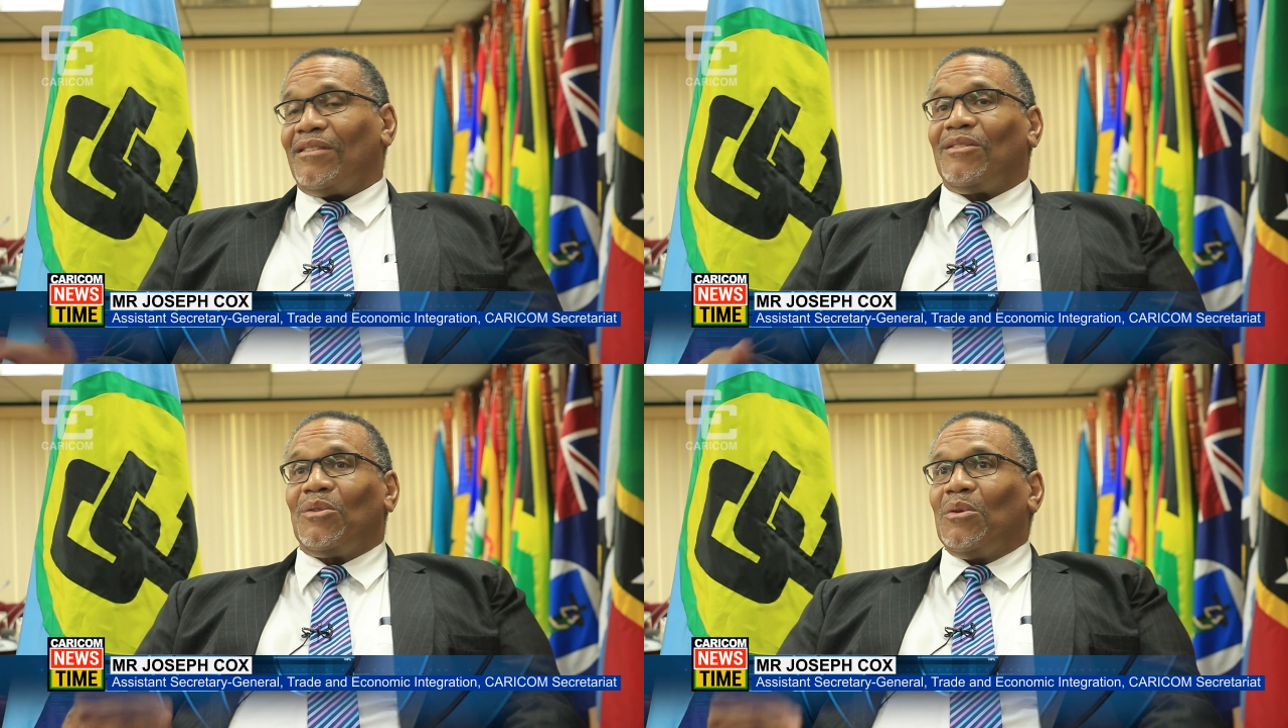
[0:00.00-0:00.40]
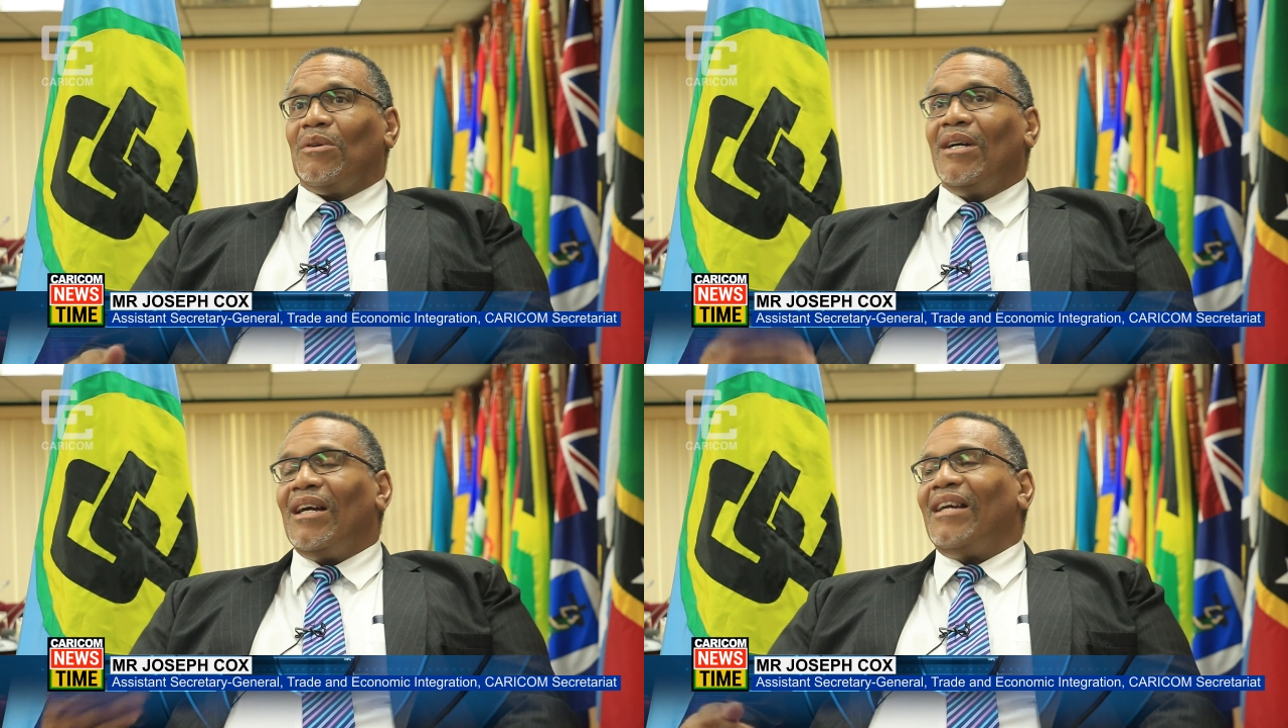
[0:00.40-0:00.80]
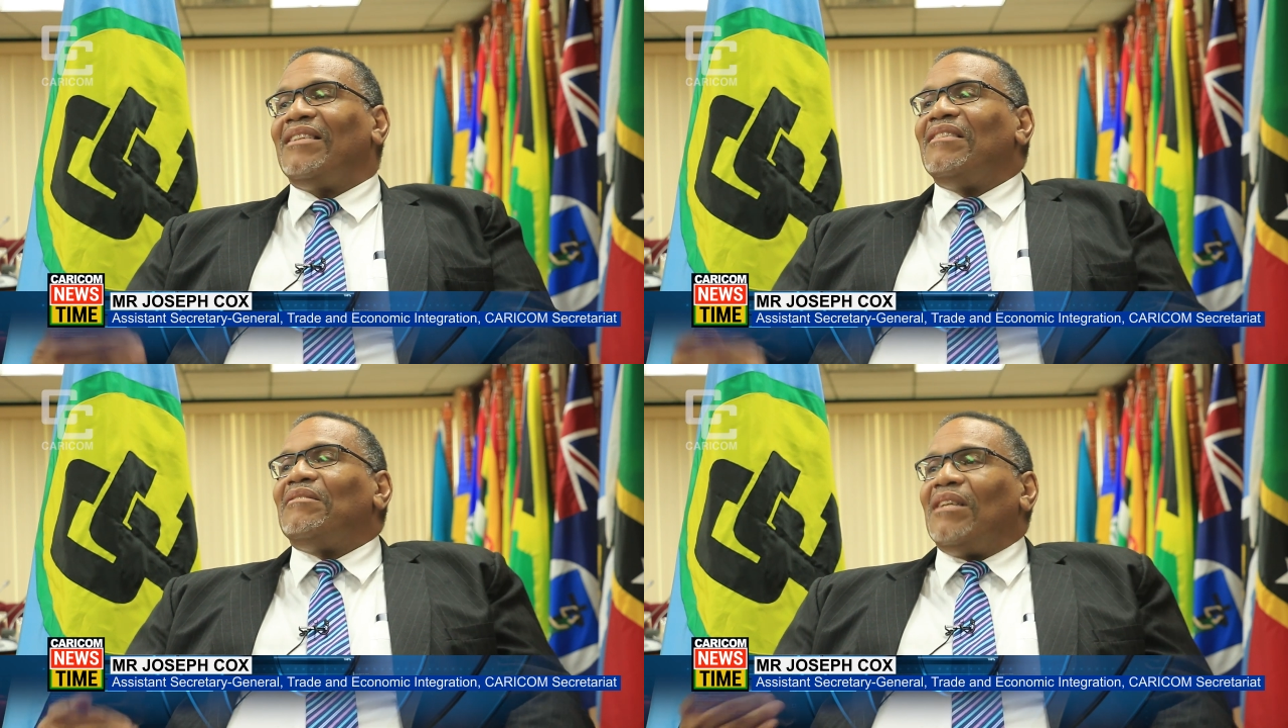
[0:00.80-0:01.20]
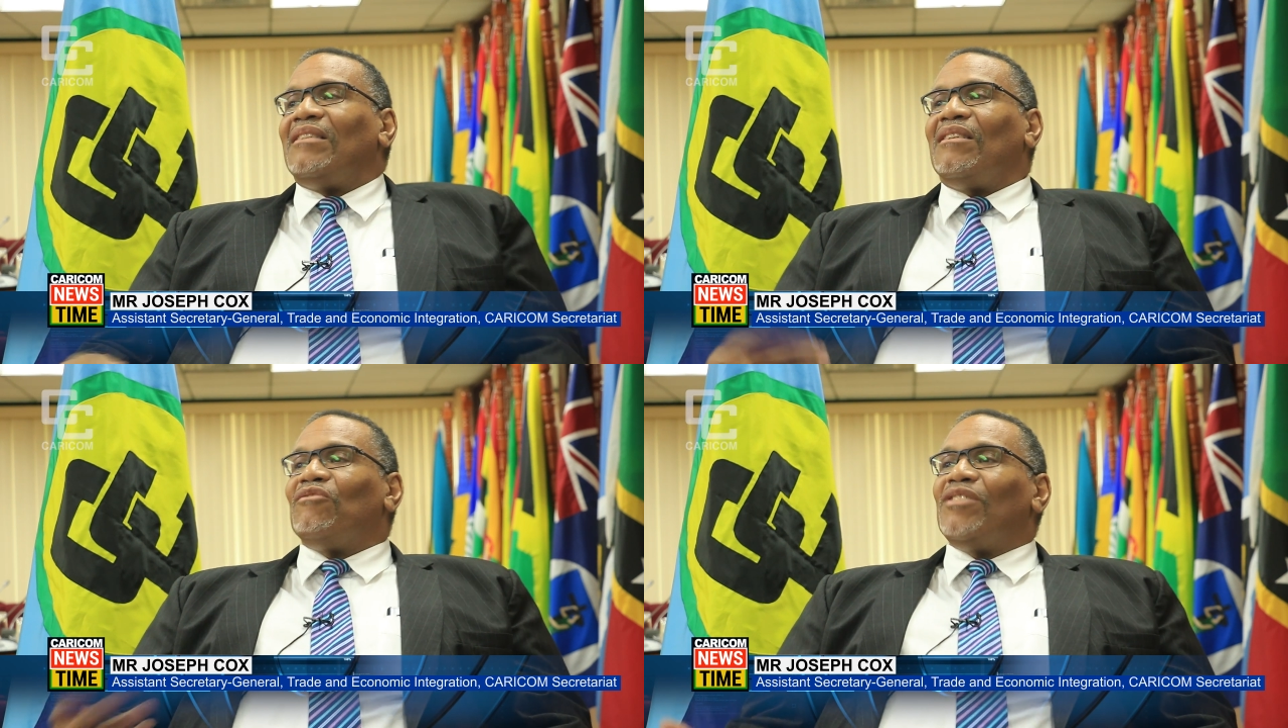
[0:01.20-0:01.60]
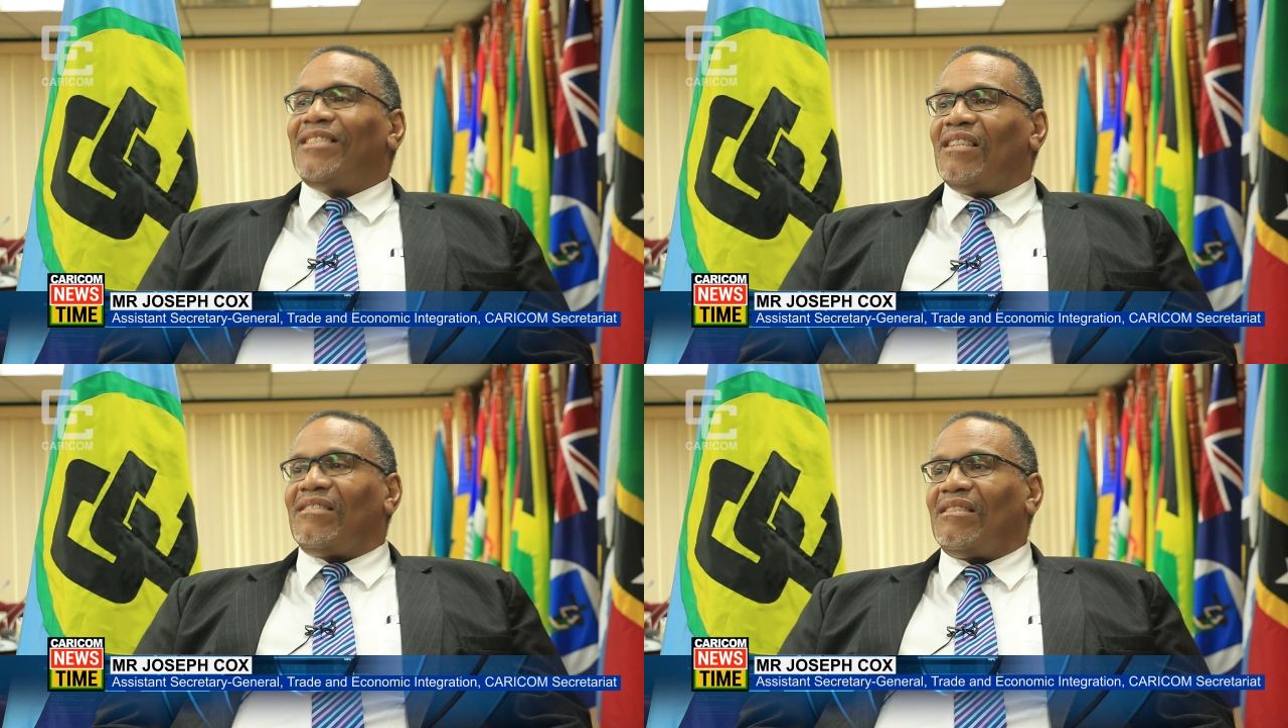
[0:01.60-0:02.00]
So it is
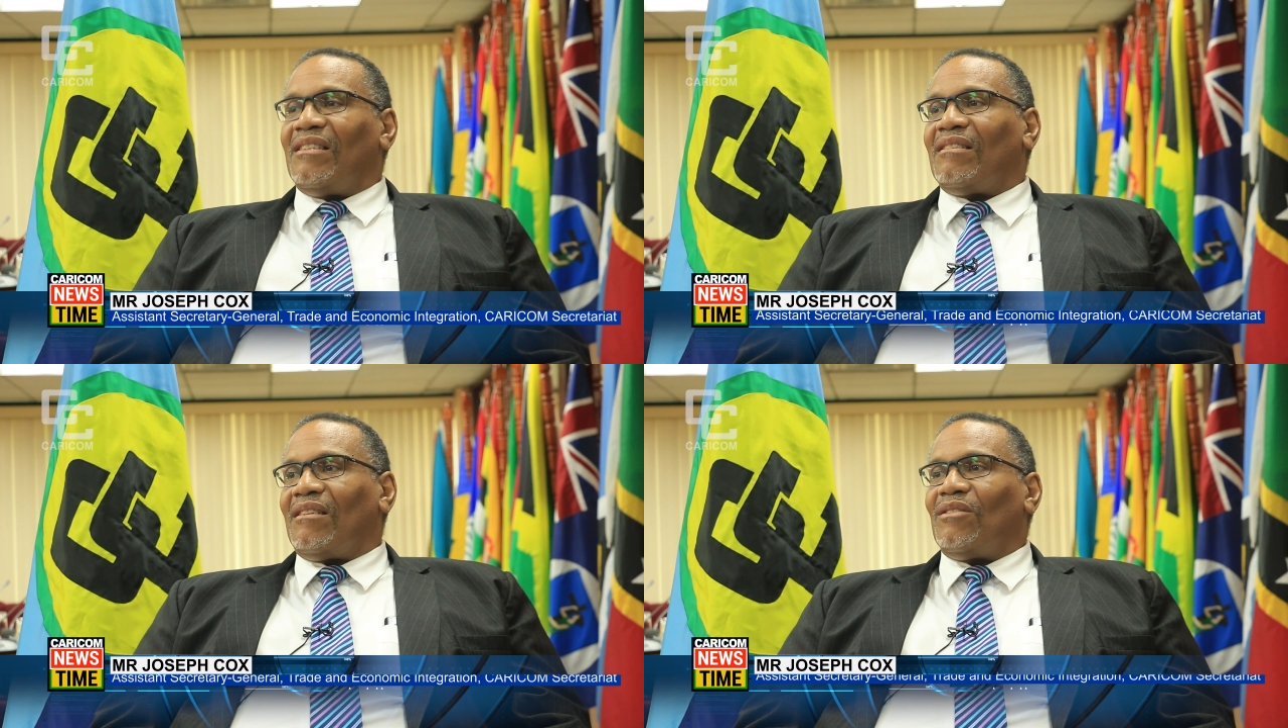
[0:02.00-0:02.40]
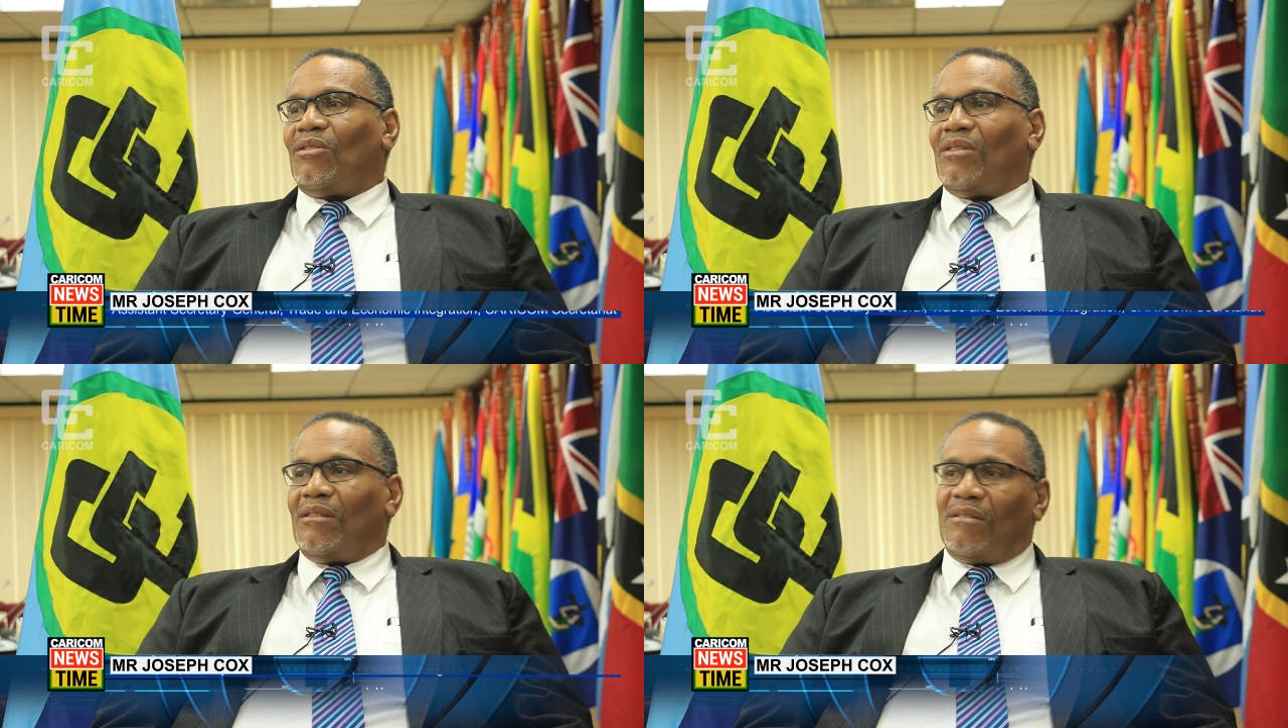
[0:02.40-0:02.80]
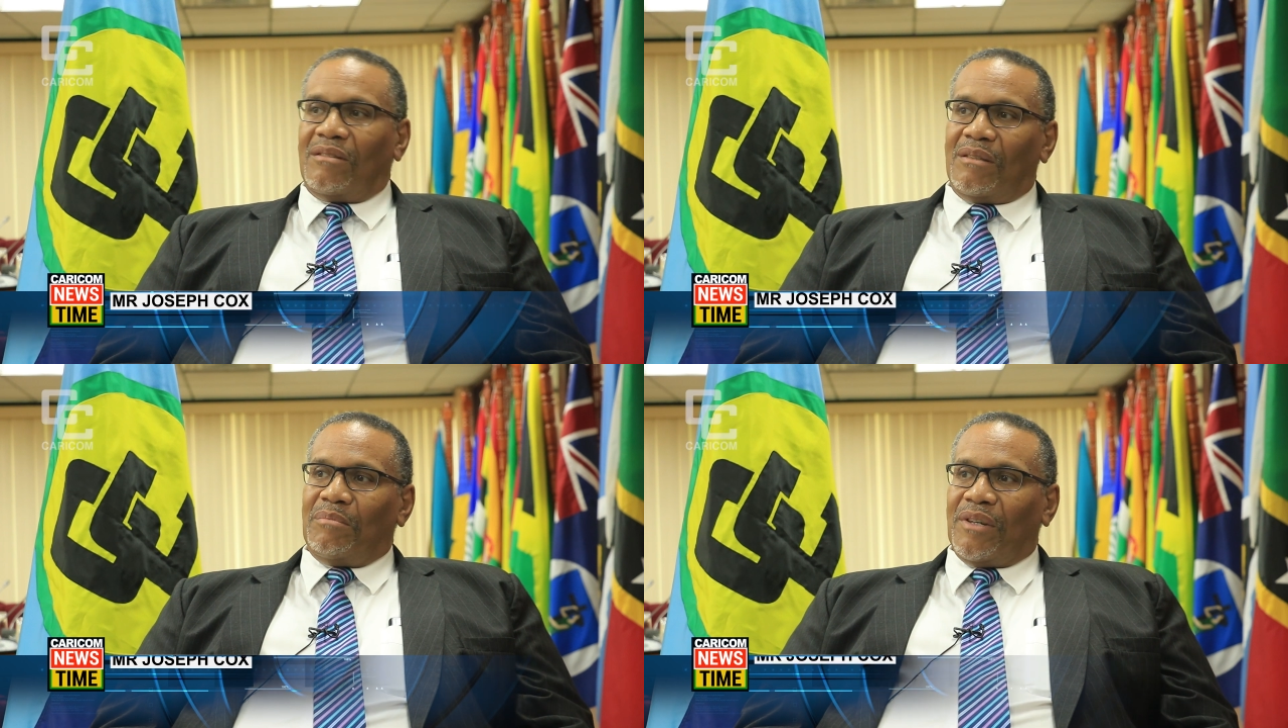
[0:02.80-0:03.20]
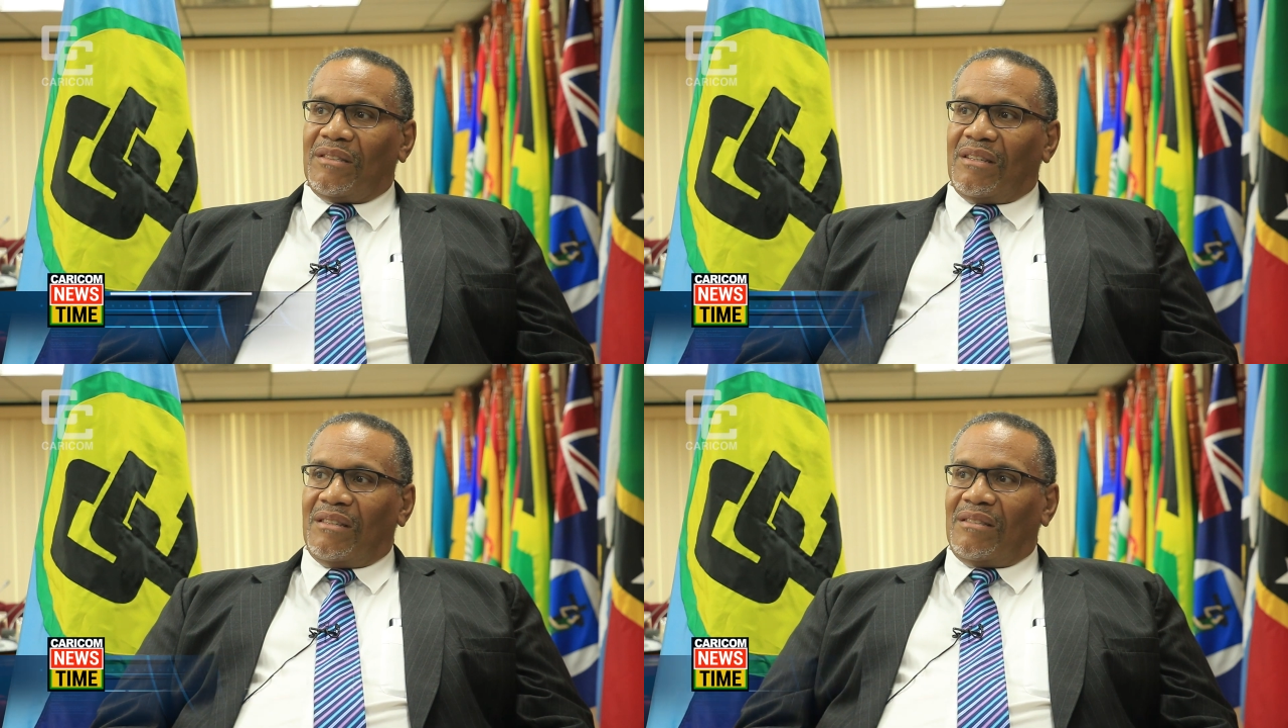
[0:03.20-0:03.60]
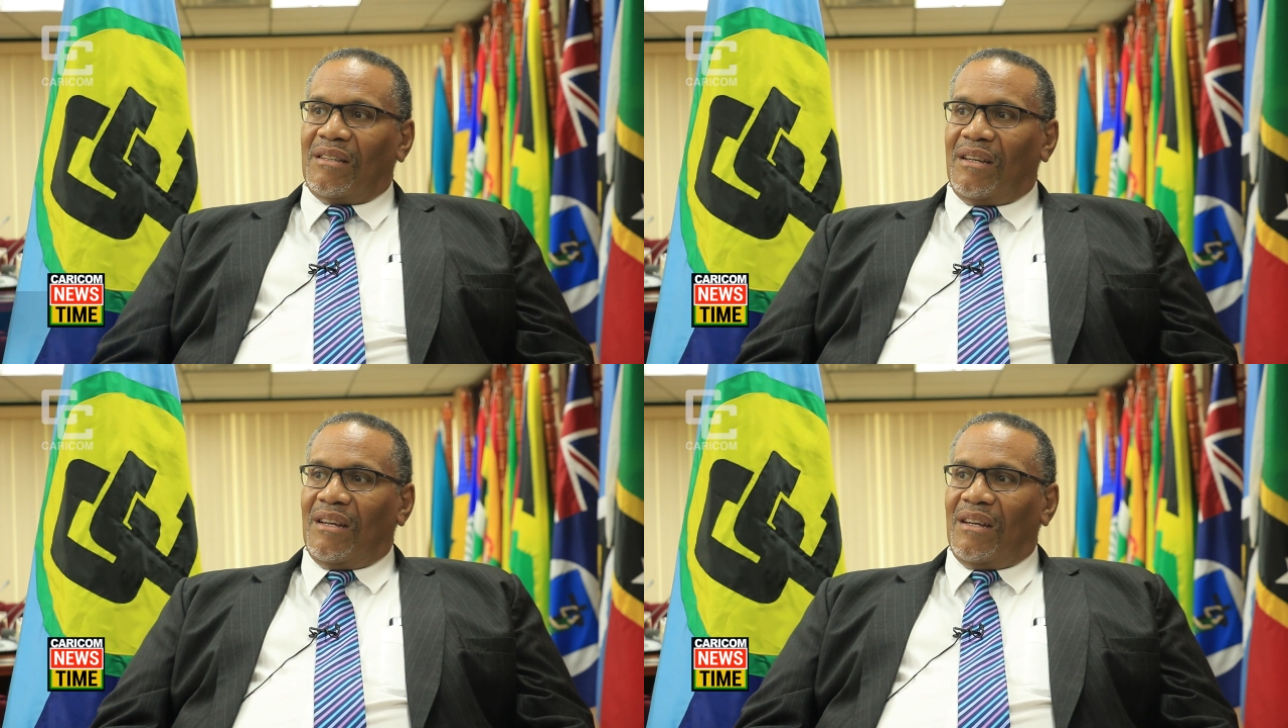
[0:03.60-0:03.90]
resistant to the process.